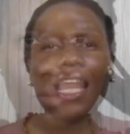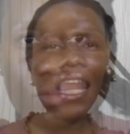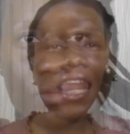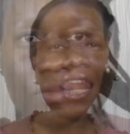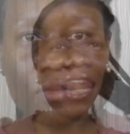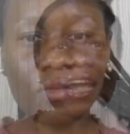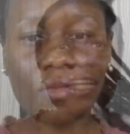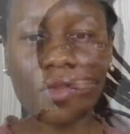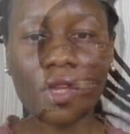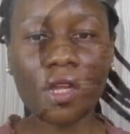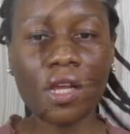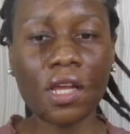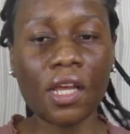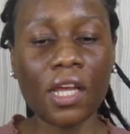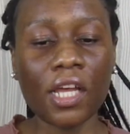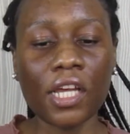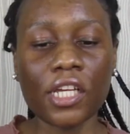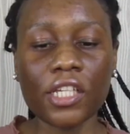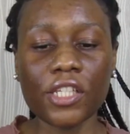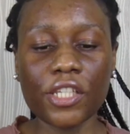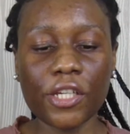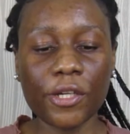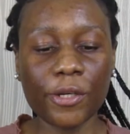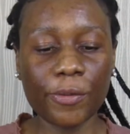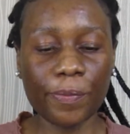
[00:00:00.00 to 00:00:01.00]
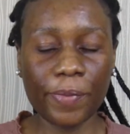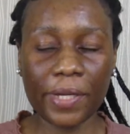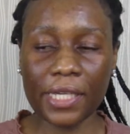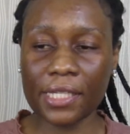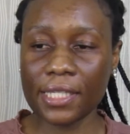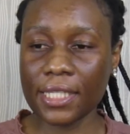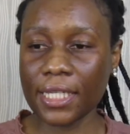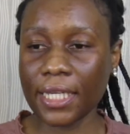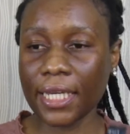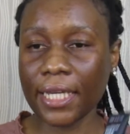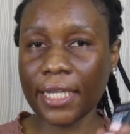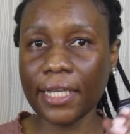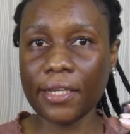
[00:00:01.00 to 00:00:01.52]
Let's go. So
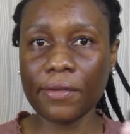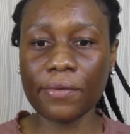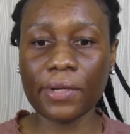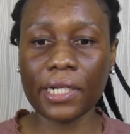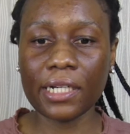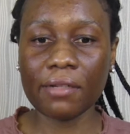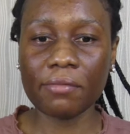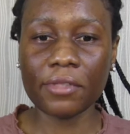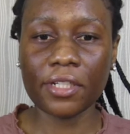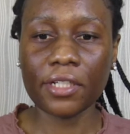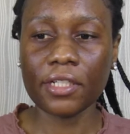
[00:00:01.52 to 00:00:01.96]
basically what I'm